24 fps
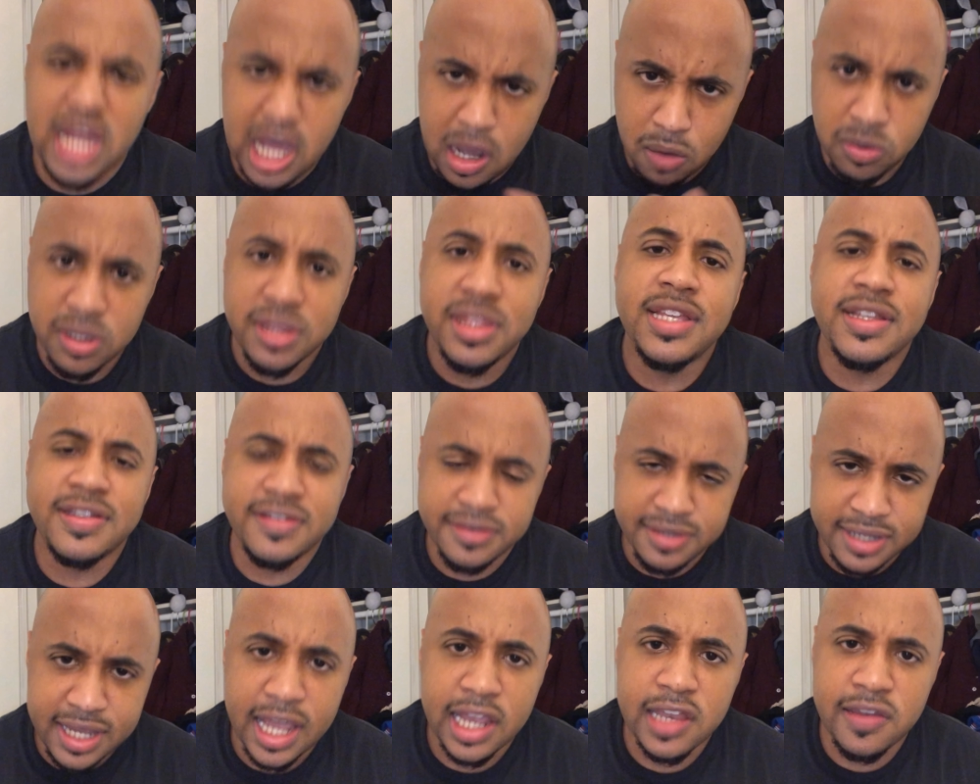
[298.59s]
now with
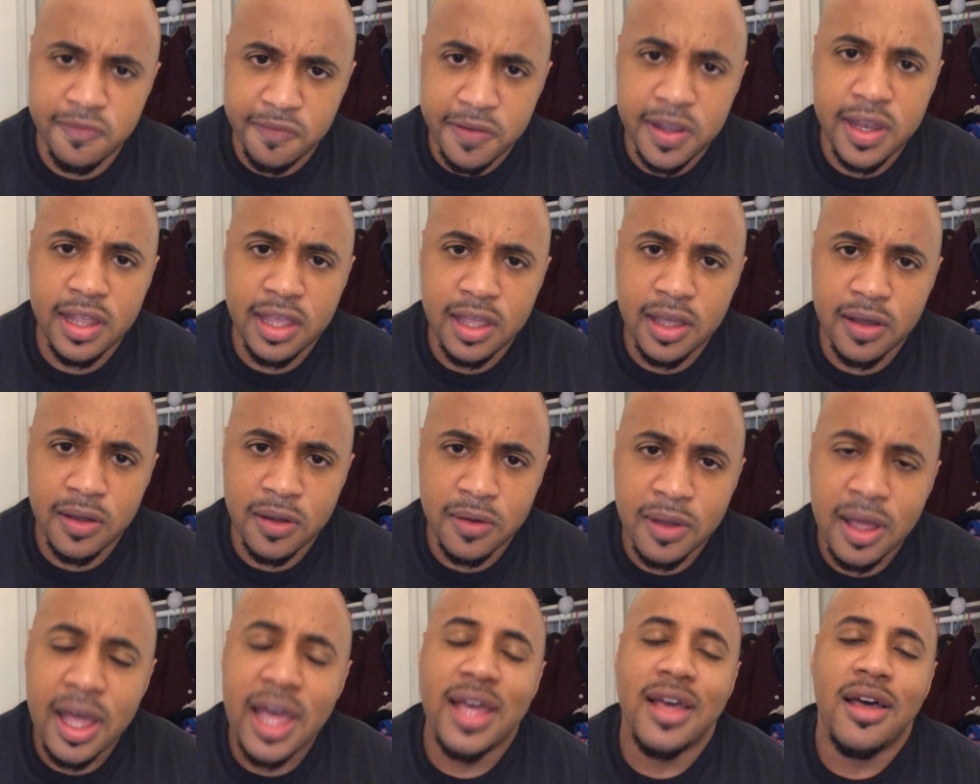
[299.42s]
this next
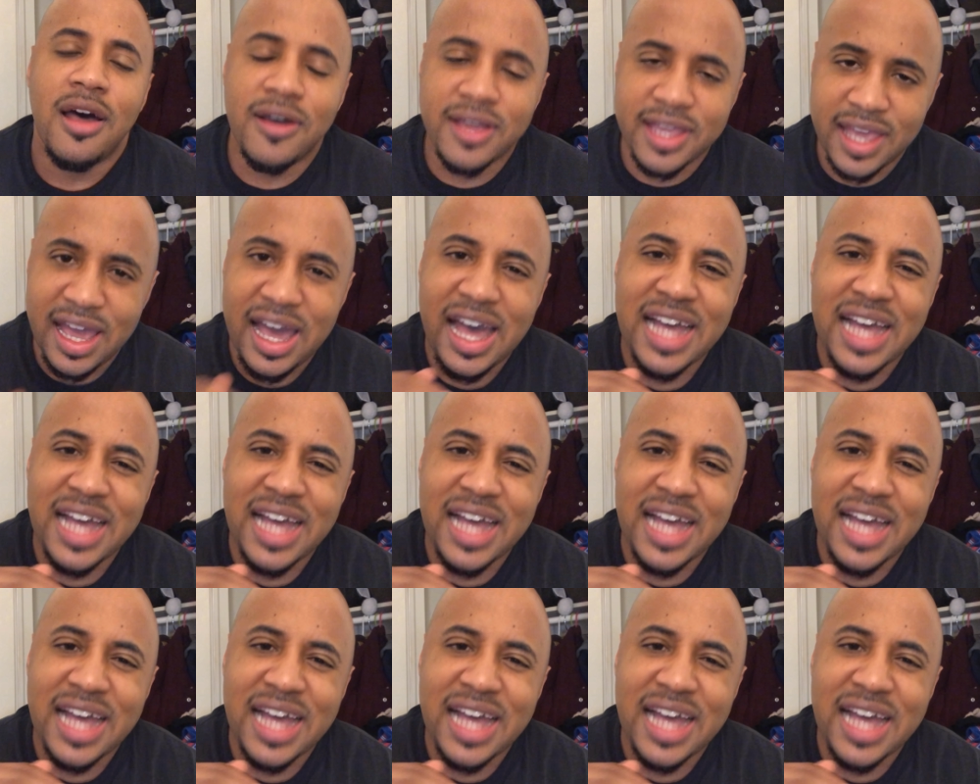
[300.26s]
video, okay,